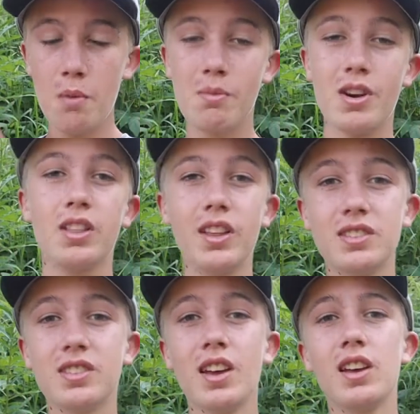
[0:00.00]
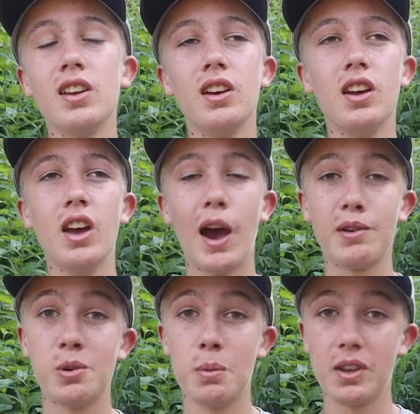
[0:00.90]
But let's say I
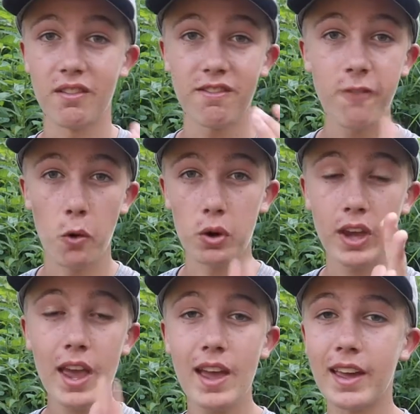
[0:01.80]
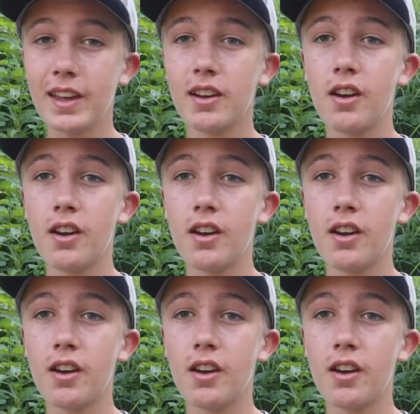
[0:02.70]
was shooting in 4K.